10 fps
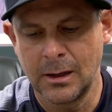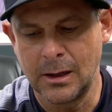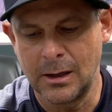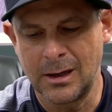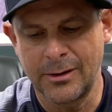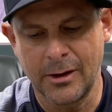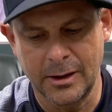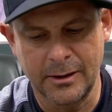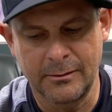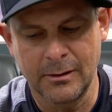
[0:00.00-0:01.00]
I thought
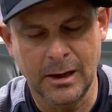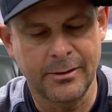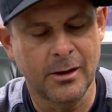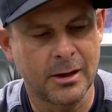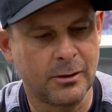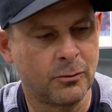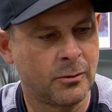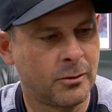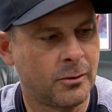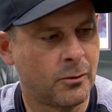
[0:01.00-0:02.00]
he
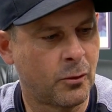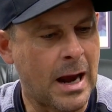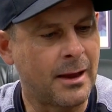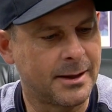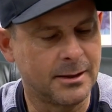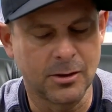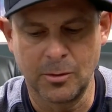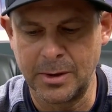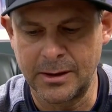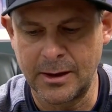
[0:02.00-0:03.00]
rallied a little
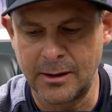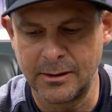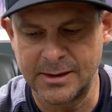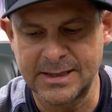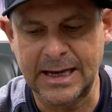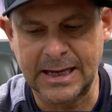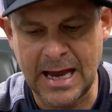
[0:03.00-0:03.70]
bit there in the second